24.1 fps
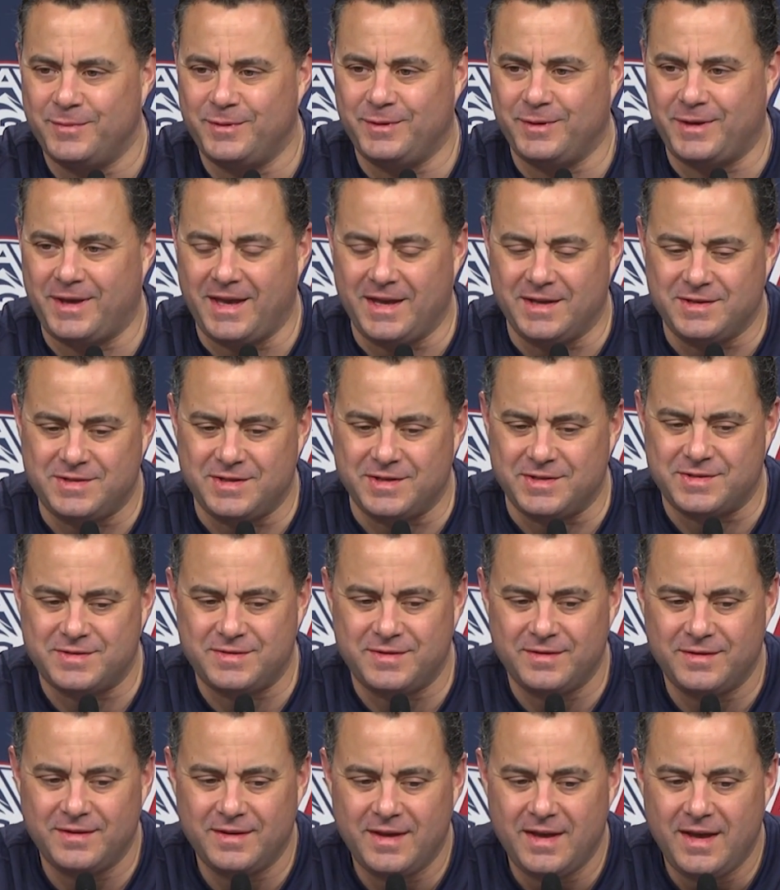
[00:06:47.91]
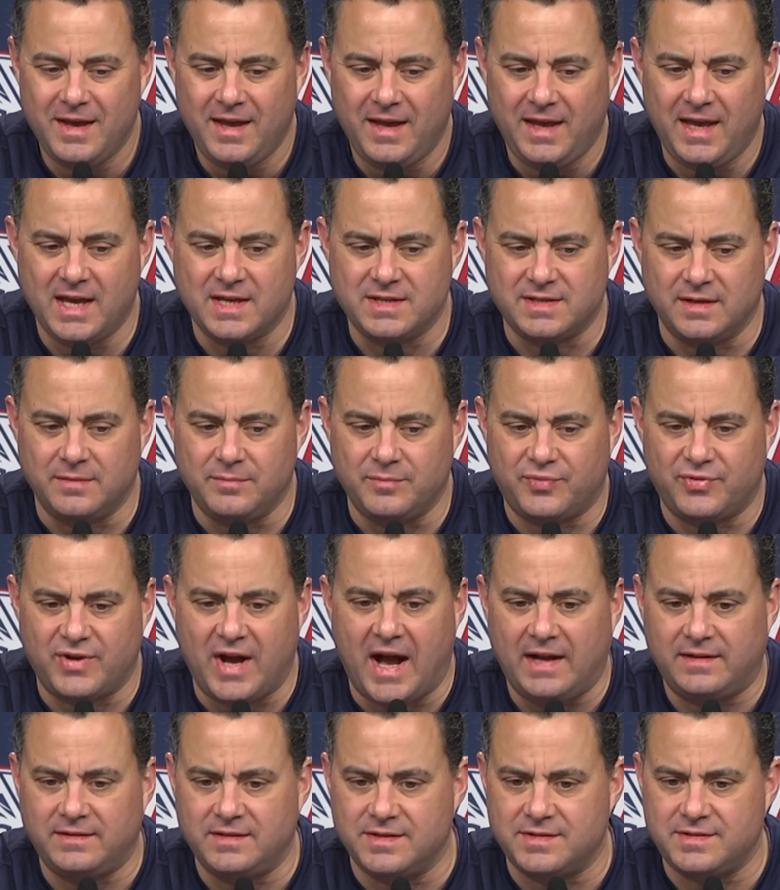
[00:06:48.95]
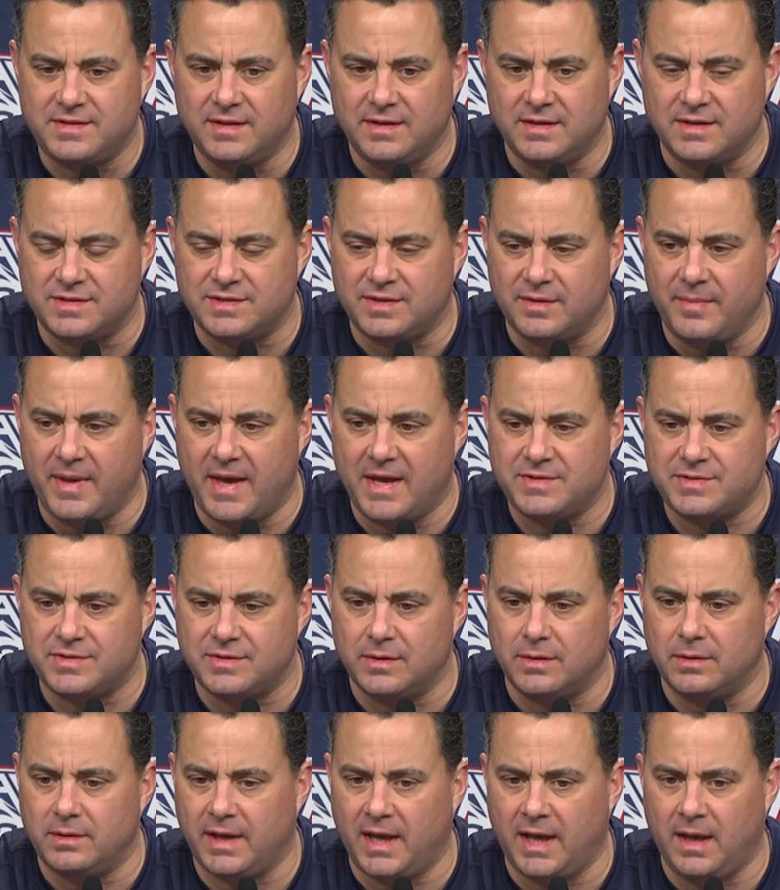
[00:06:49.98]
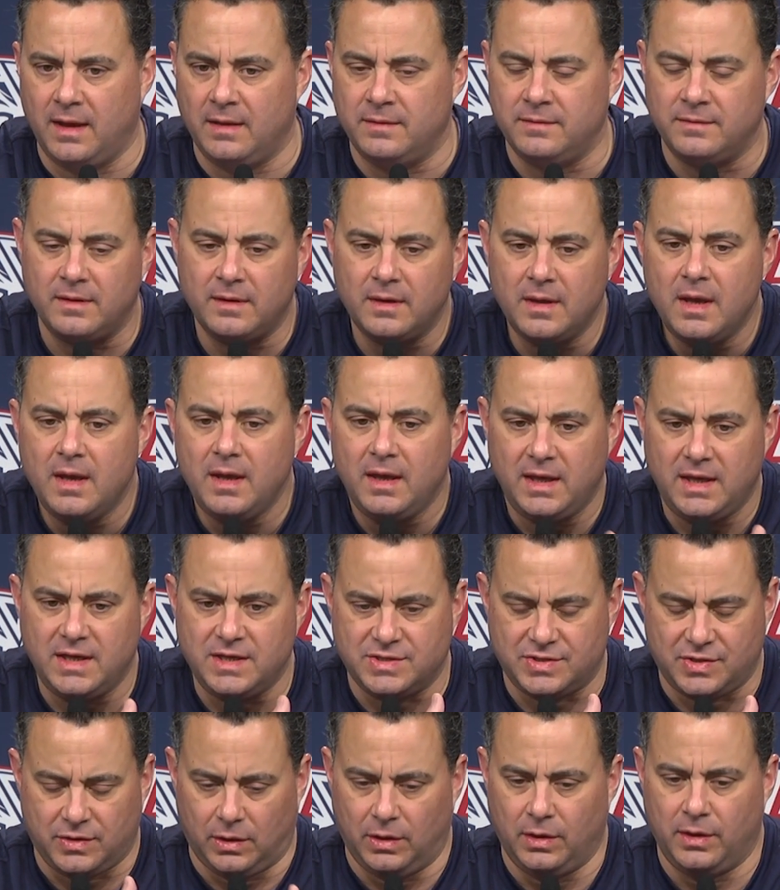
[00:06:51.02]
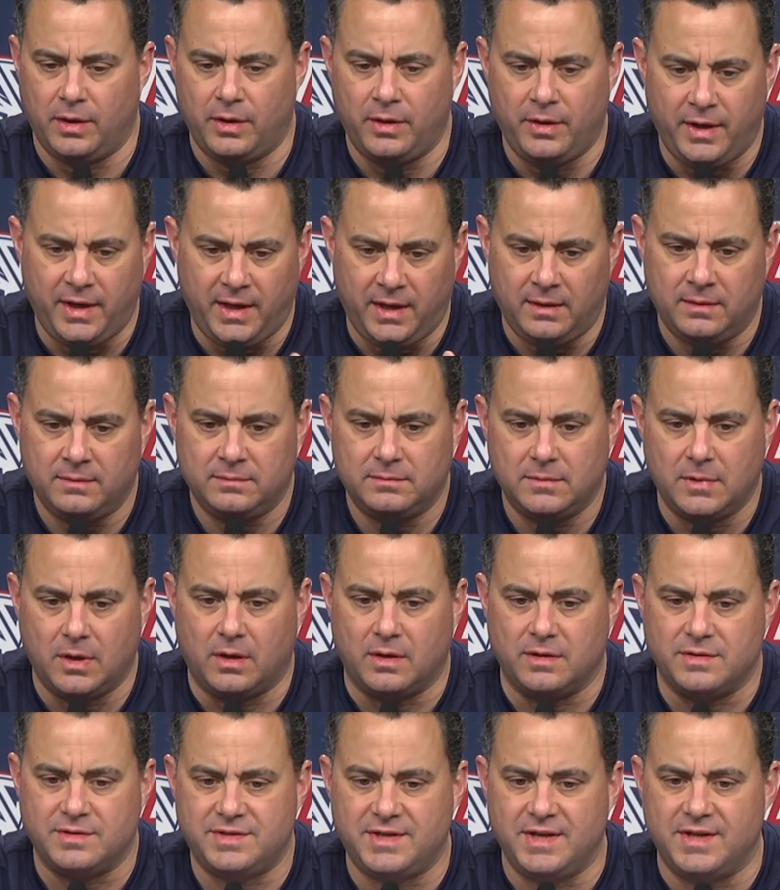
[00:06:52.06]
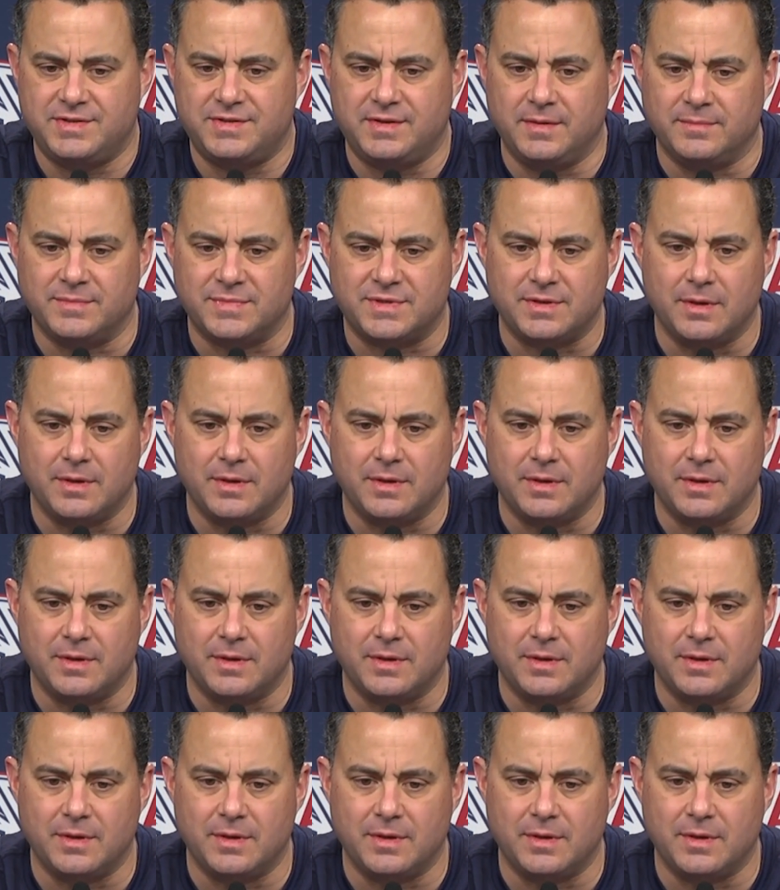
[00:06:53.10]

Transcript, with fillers: You can't just he hasn't practiced in a semester, and he's learning our system.